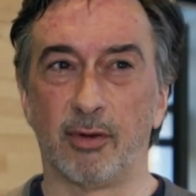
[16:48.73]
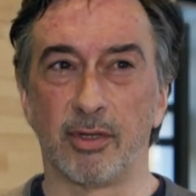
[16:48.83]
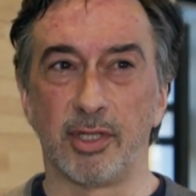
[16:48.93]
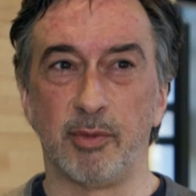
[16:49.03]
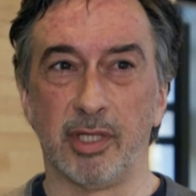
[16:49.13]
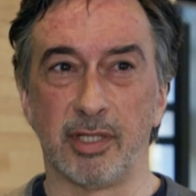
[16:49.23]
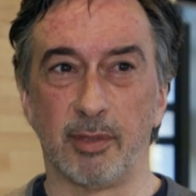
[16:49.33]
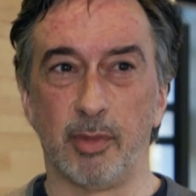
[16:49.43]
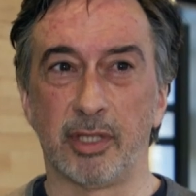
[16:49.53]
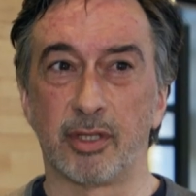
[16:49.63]
horse meat is
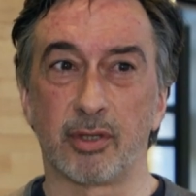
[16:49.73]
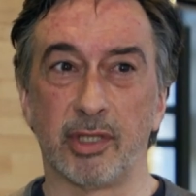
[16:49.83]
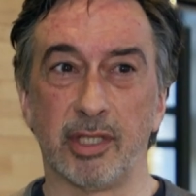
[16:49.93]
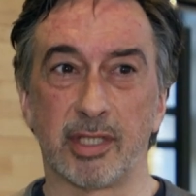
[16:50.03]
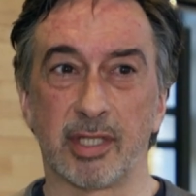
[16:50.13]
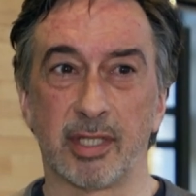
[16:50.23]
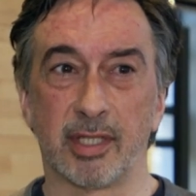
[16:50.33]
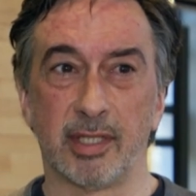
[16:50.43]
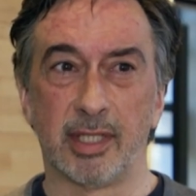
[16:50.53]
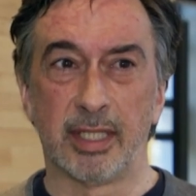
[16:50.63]
a big treat.
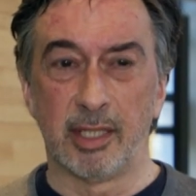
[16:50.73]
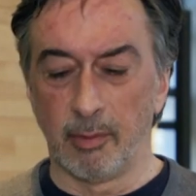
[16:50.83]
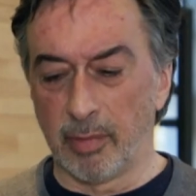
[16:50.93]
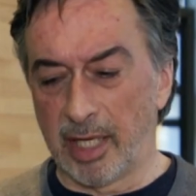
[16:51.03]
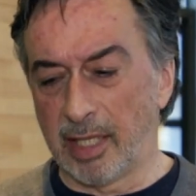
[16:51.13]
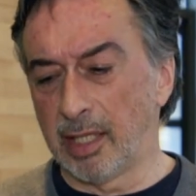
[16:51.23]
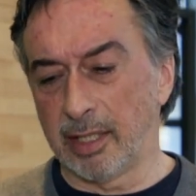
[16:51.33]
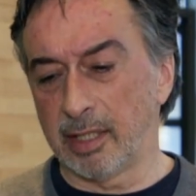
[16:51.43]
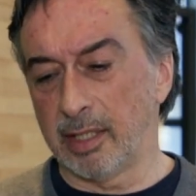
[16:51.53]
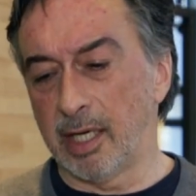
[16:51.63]
But I
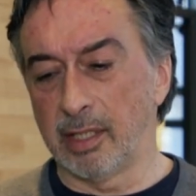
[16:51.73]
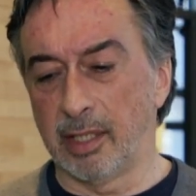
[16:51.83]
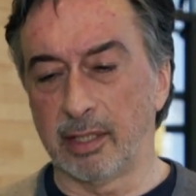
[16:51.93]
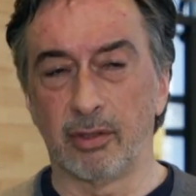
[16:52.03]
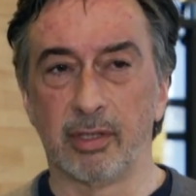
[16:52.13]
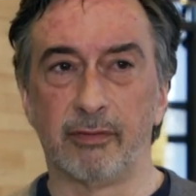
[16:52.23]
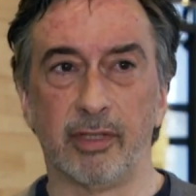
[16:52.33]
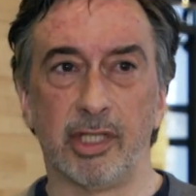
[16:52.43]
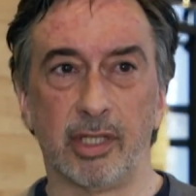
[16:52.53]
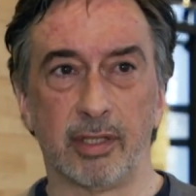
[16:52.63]
like all of it.